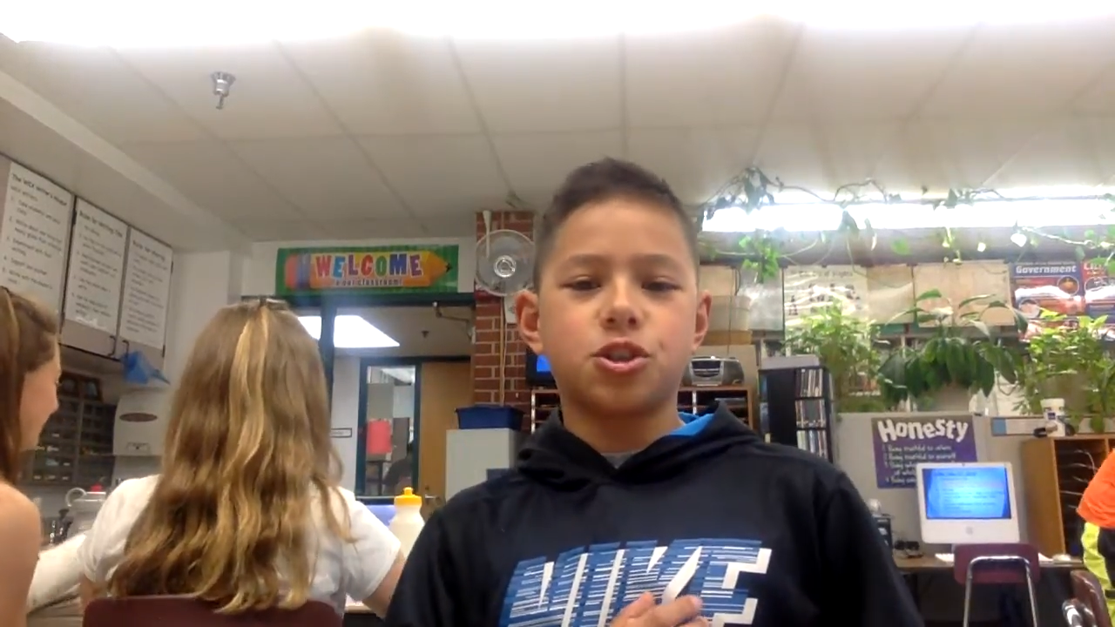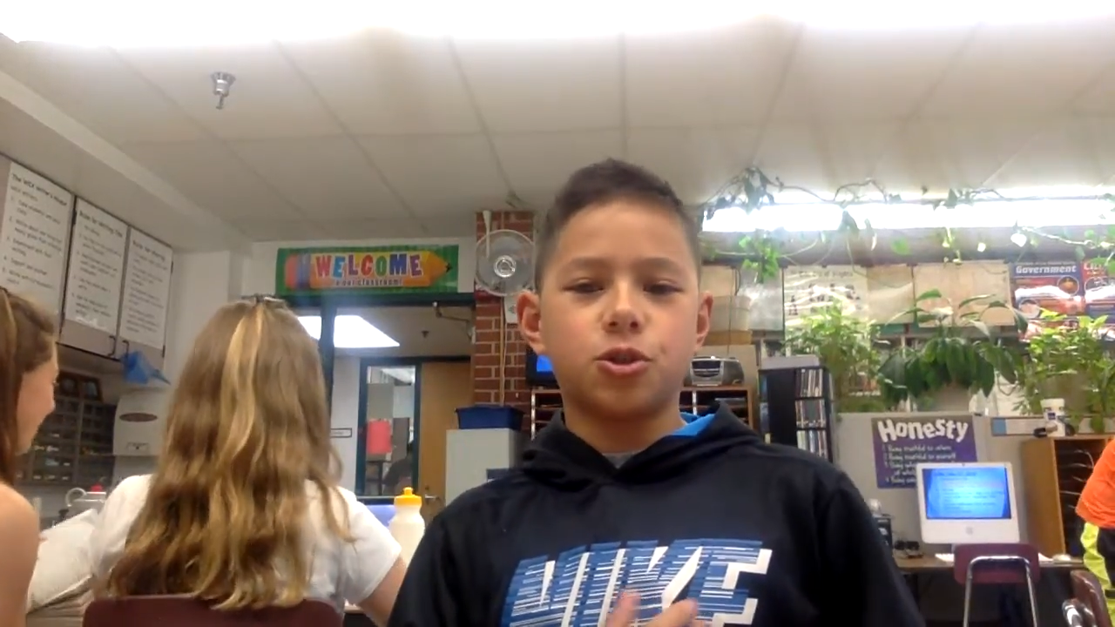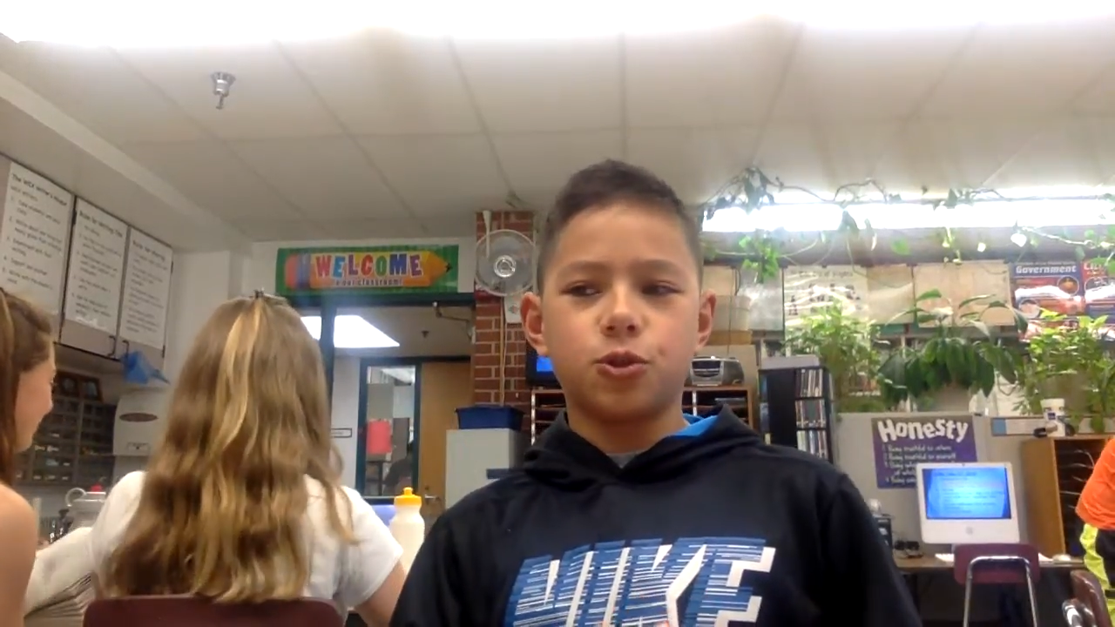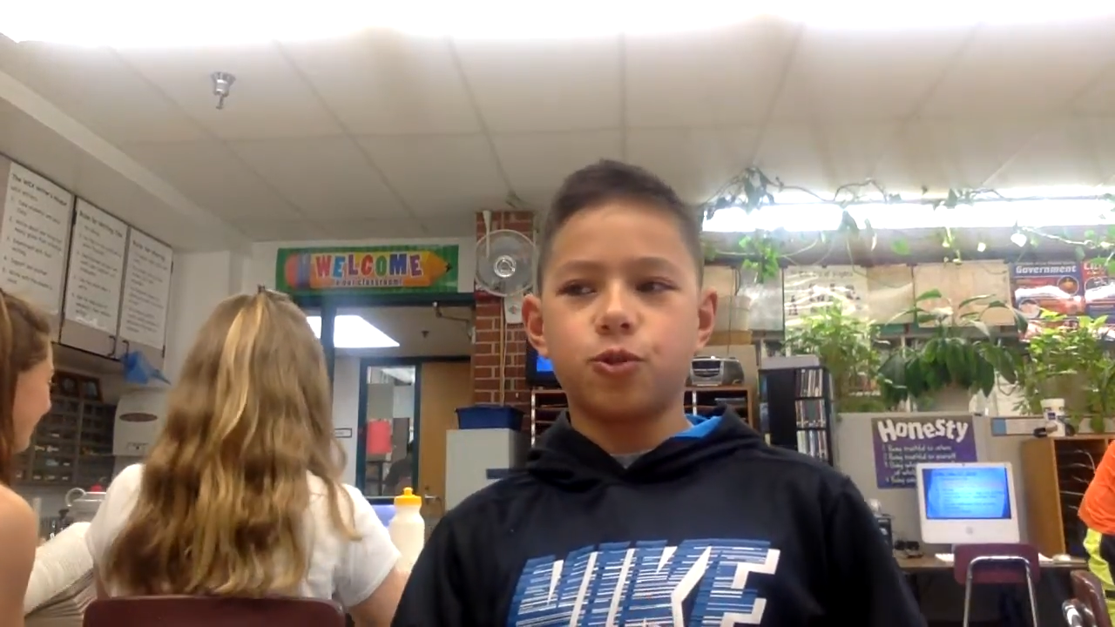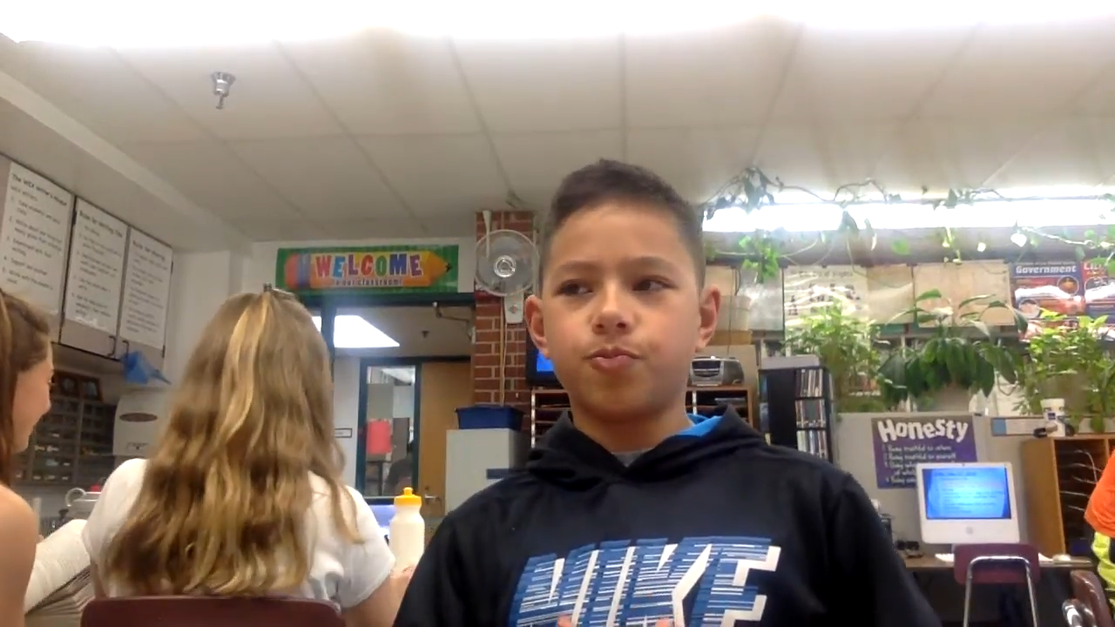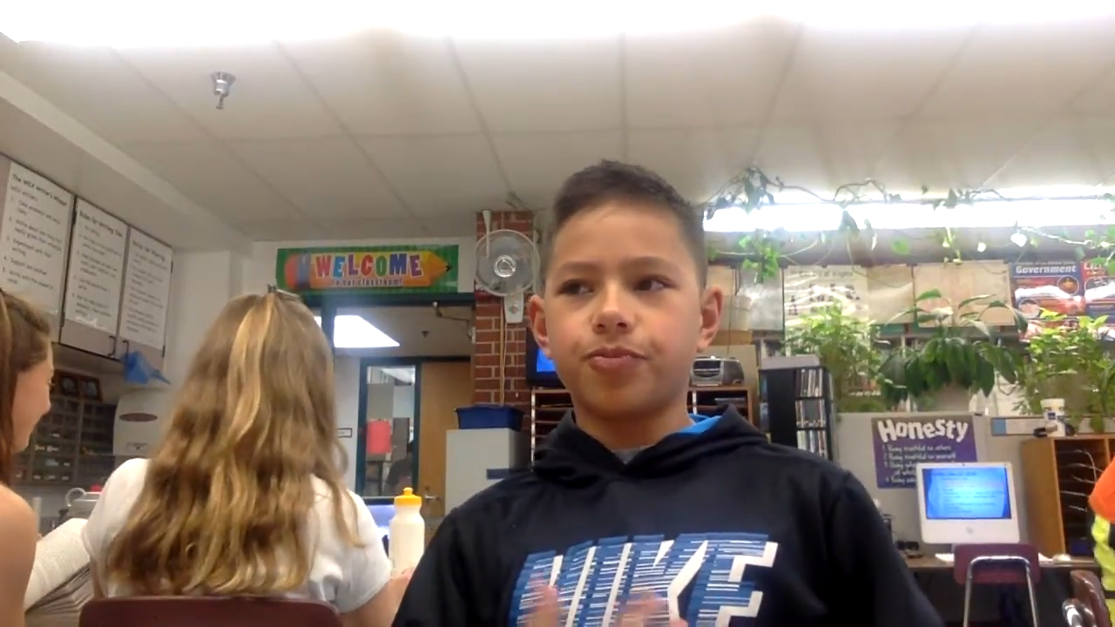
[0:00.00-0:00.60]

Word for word: to